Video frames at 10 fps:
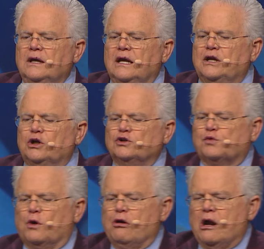He knows
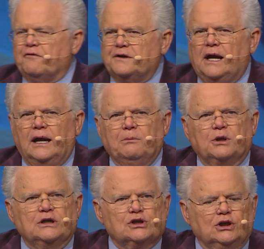where every
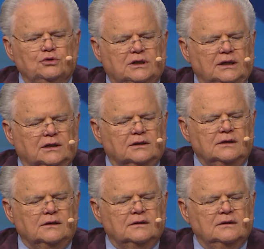diamond is located,
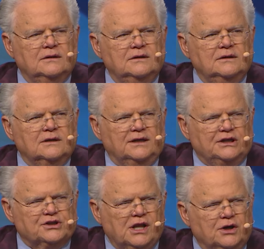and
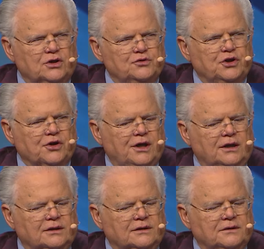it's not on your
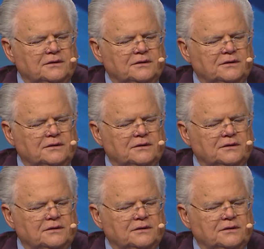hand.